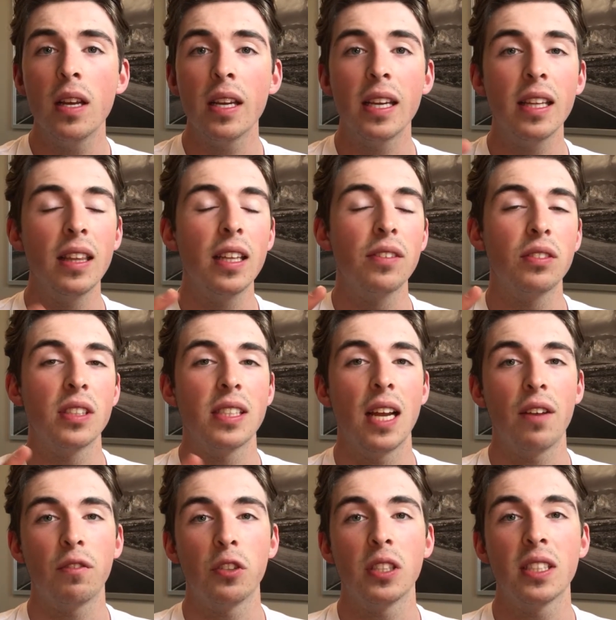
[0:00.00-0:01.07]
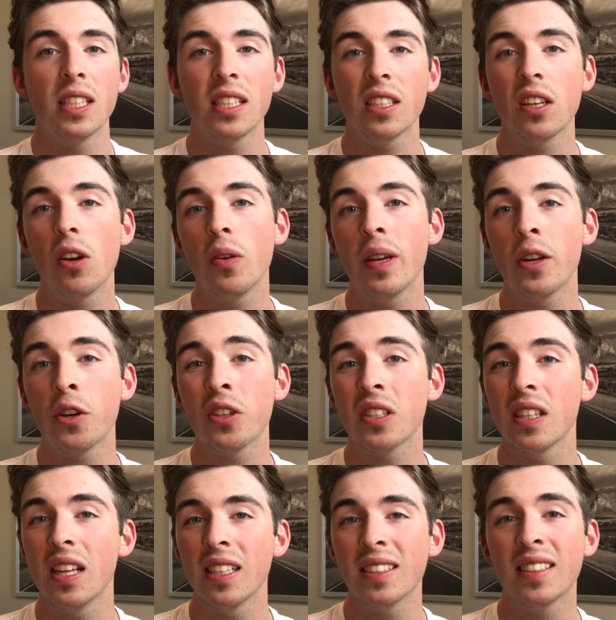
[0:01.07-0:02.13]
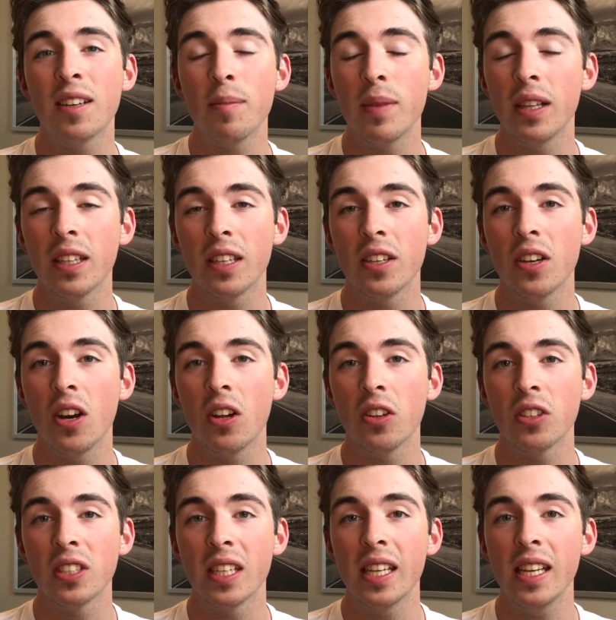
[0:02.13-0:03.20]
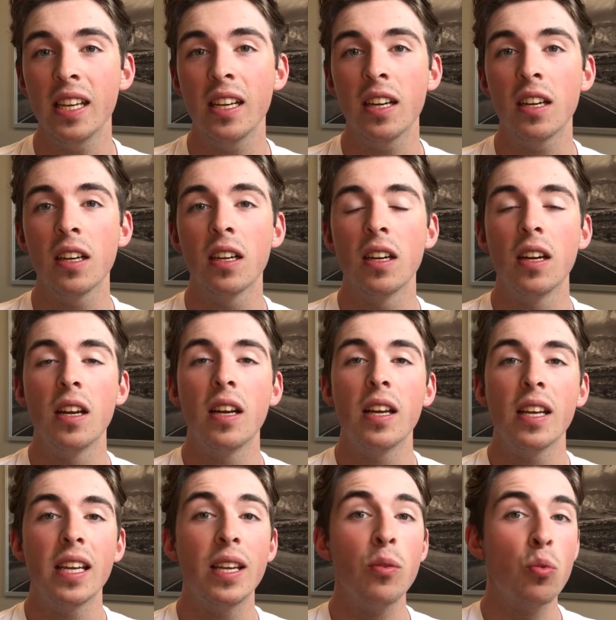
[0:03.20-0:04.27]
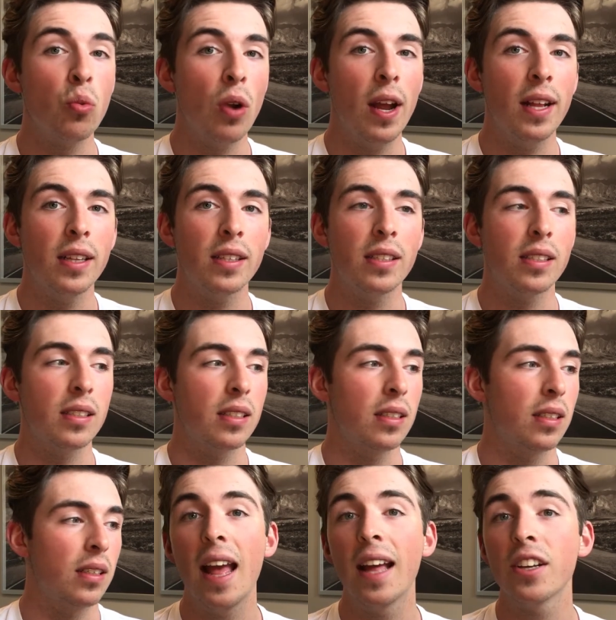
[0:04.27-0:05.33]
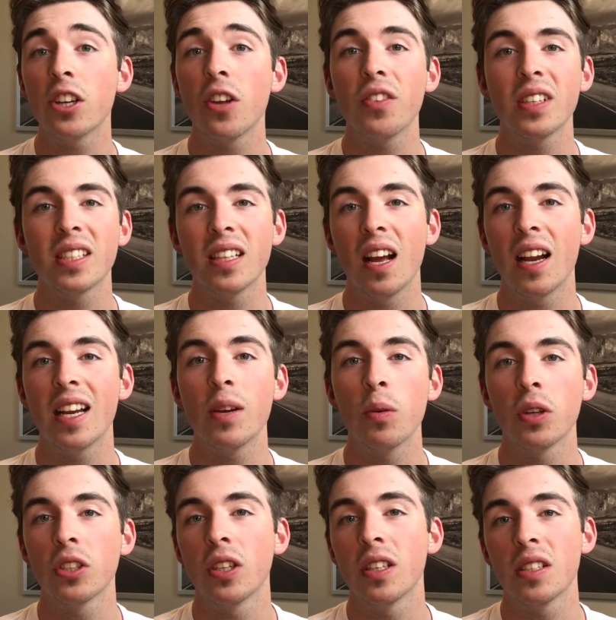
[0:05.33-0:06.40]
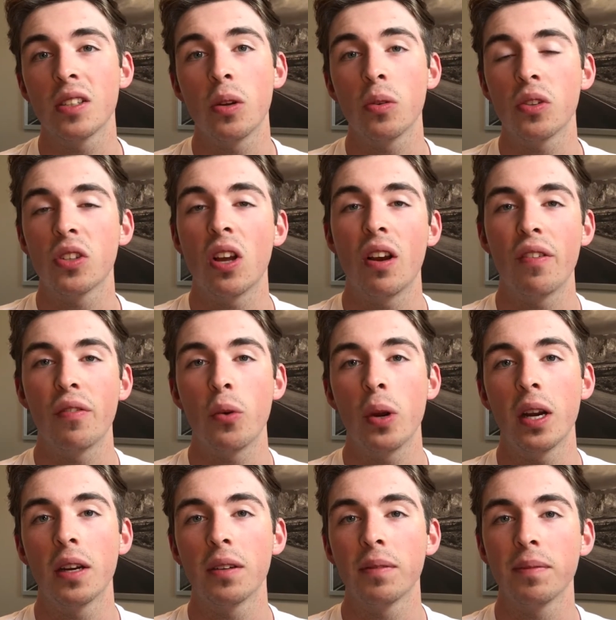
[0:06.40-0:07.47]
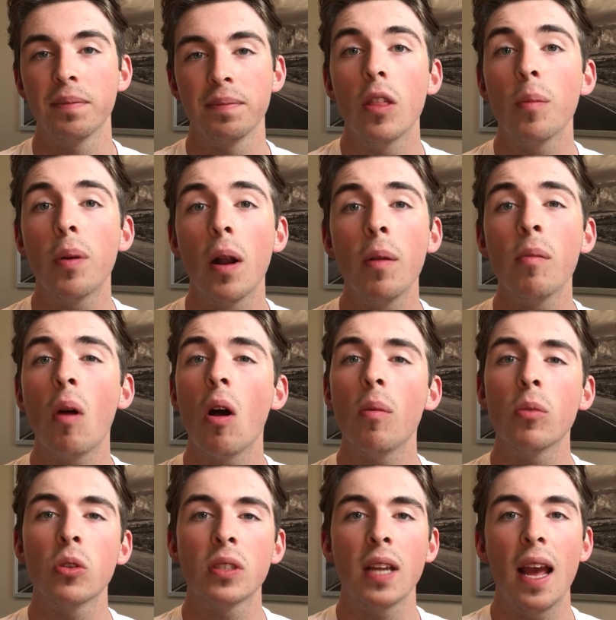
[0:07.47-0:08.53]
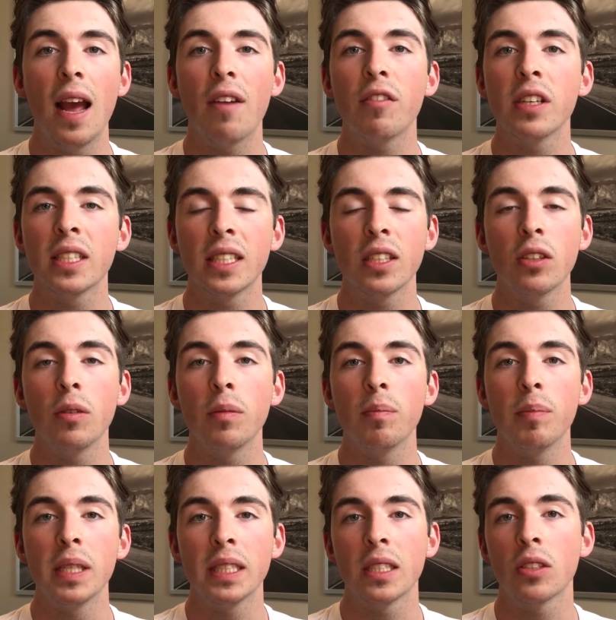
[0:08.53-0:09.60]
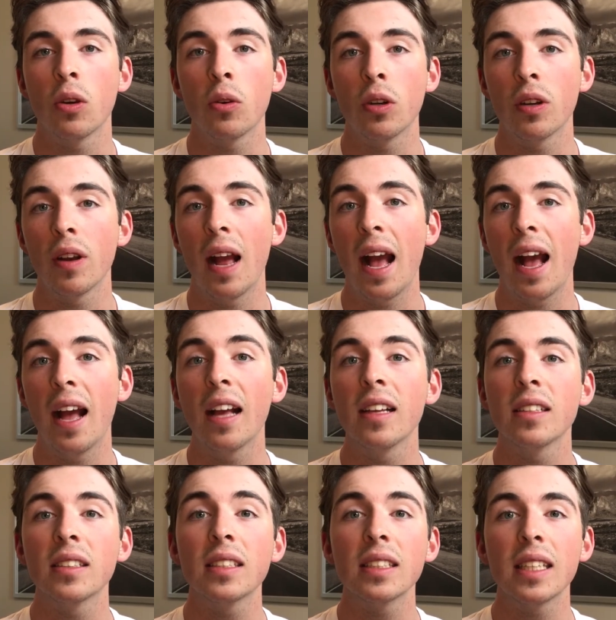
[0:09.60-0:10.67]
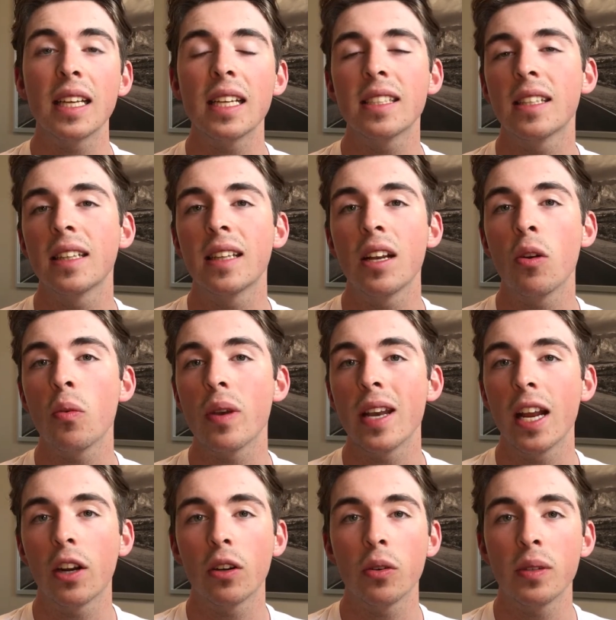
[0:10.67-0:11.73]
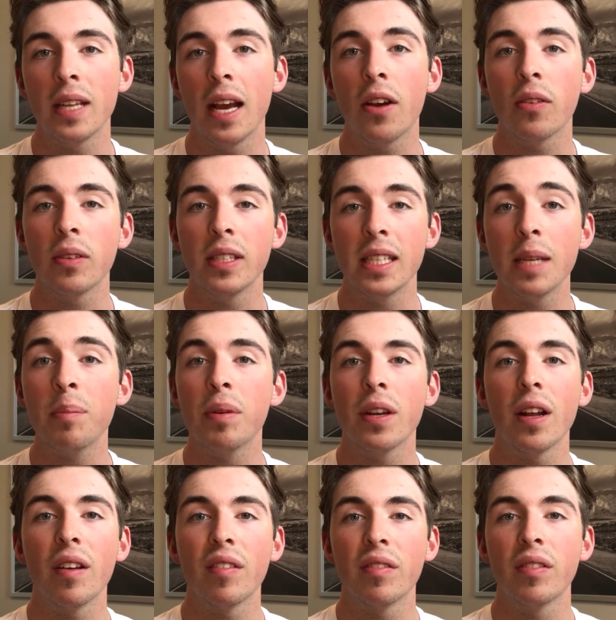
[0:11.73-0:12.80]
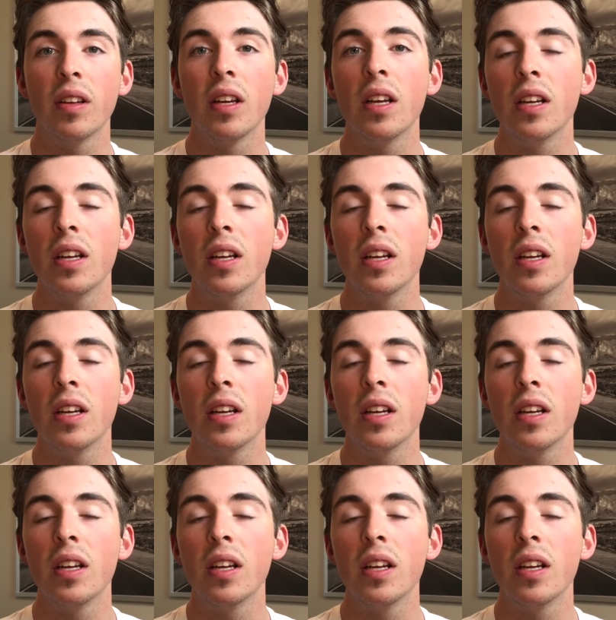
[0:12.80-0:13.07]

He lives in San Francisco. He earns less than $1 million a year. He rents, and on the side, he works on his own software. The problem almost every single business owner has is that they don't narrow down deep enough